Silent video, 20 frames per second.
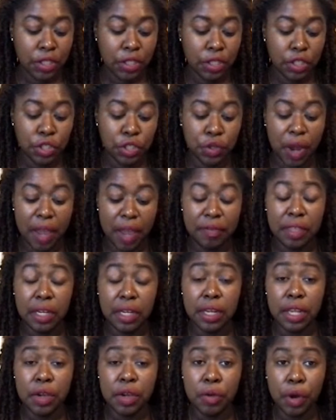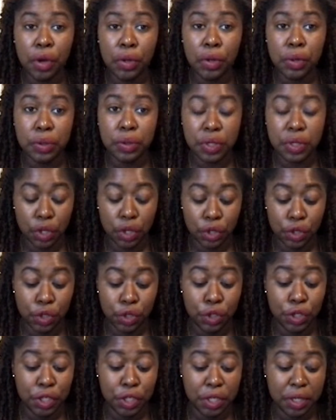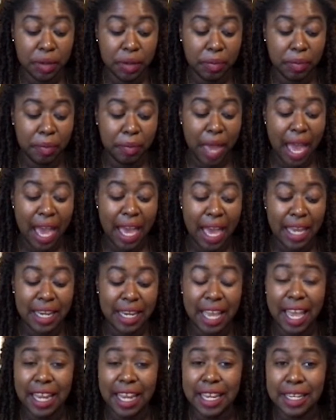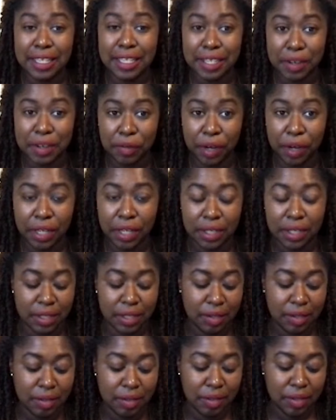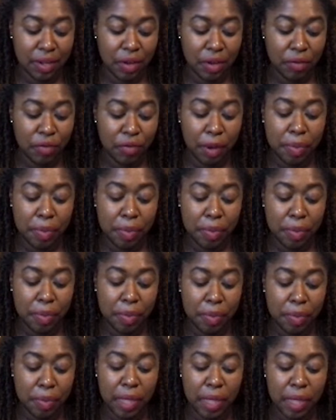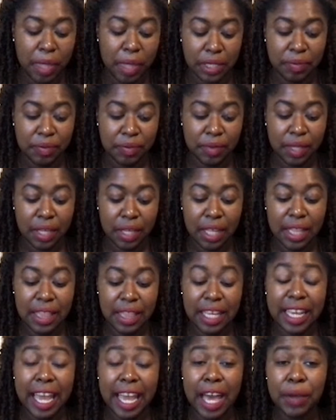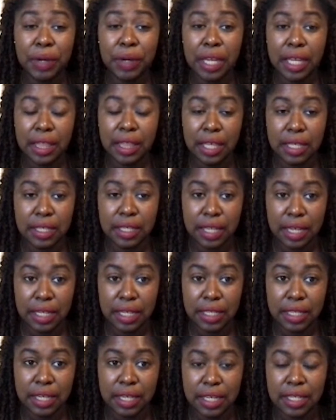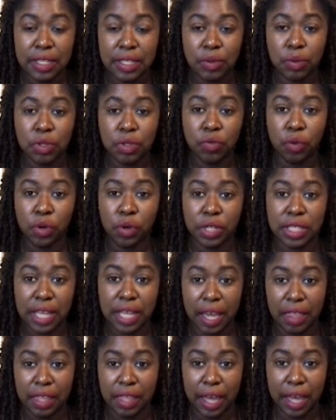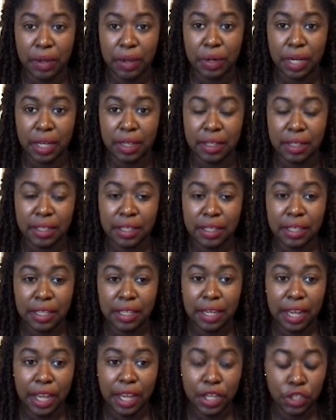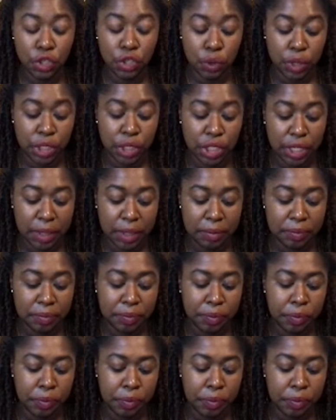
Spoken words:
to drive the Negroes, good, bad, and indifferent, from the county. The county in this instance was Forsyth County in Georgia.